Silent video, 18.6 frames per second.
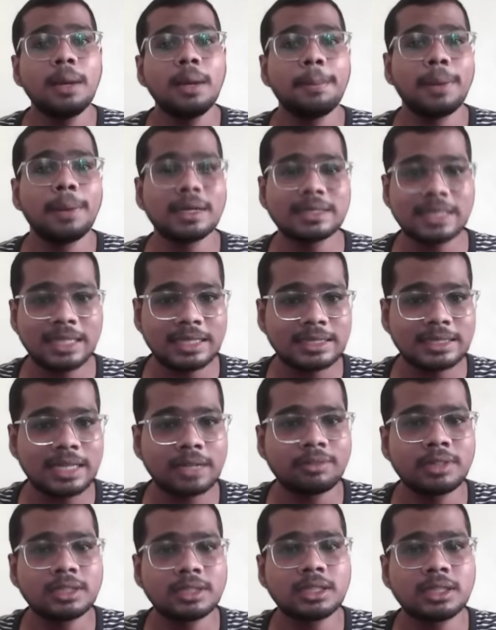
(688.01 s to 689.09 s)
percentage
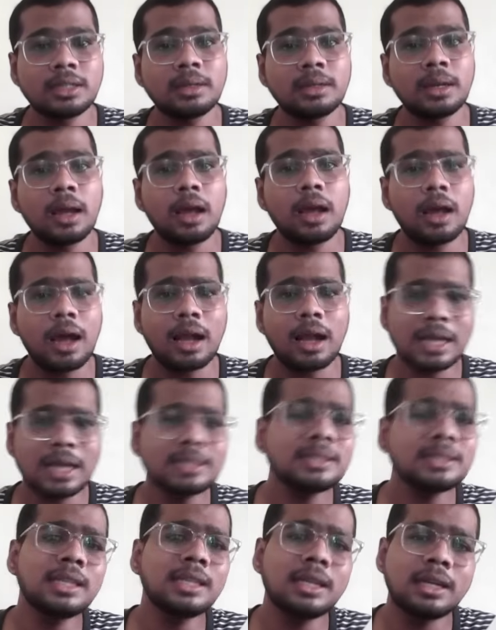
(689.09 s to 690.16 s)
conversion
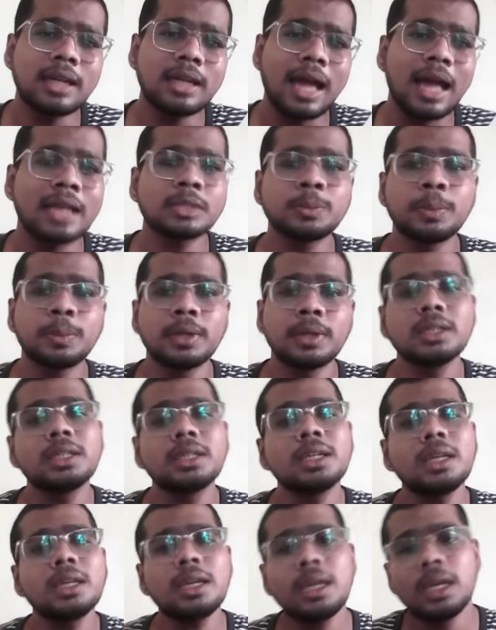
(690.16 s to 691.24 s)
considered as per
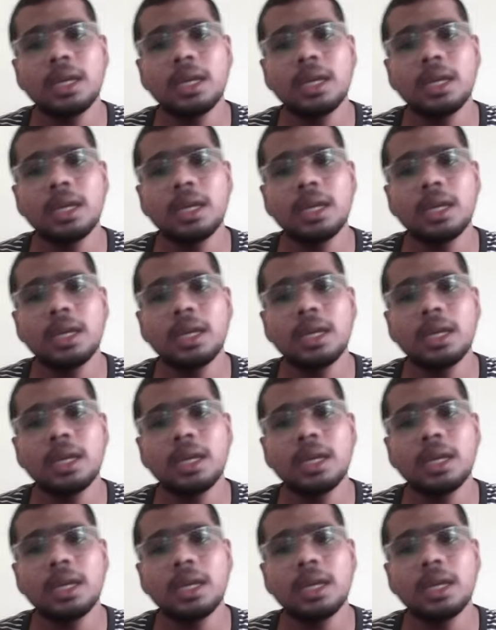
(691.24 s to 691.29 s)
the